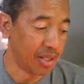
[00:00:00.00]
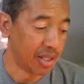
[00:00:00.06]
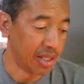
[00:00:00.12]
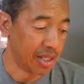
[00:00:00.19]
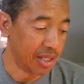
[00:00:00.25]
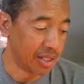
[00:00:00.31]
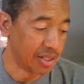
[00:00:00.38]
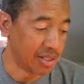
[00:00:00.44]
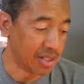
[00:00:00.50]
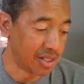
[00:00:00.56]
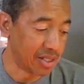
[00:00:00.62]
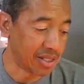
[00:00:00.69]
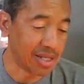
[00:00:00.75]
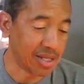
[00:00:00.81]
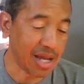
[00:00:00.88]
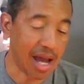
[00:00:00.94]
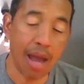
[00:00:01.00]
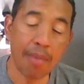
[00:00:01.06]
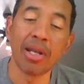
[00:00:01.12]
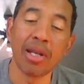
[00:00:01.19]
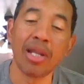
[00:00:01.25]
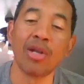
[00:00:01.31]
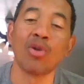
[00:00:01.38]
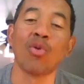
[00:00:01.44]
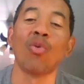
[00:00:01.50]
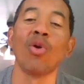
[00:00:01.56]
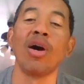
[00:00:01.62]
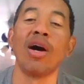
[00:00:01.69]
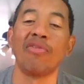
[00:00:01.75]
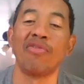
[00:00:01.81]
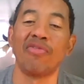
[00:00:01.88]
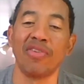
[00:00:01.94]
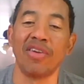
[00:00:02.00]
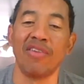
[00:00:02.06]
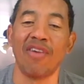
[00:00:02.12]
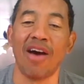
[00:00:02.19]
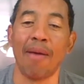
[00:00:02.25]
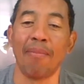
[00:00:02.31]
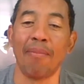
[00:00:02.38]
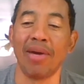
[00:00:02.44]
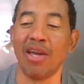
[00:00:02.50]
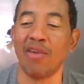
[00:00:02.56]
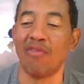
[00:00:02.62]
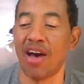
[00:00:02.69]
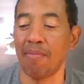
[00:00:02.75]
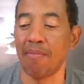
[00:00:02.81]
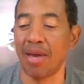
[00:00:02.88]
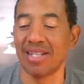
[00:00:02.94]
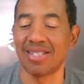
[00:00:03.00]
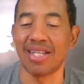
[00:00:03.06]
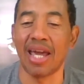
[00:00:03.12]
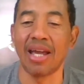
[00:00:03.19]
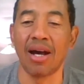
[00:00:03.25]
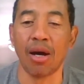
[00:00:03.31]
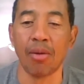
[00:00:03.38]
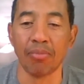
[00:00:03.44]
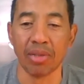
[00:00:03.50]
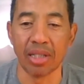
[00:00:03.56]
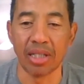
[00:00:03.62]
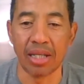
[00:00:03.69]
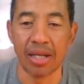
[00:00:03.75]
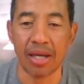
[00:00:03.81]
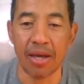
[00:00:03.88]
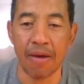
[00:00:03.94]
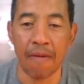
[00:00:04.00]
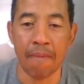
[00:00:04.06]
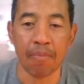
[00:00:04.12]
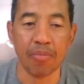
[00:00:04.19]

it's a diamond in the rough, if I may say humbly. Yeah.